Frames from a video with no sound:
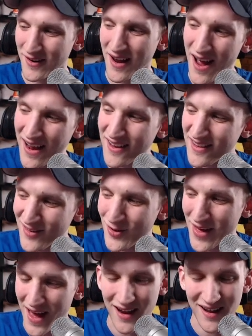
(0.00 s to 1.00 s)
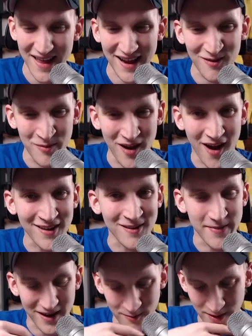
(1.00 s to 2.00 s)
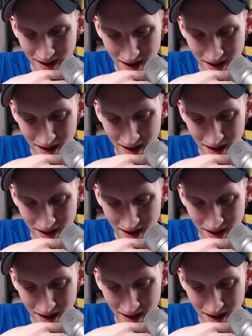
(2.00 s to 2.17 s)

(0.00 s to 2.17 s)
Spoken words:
I could do that. That could be awesome. That could be a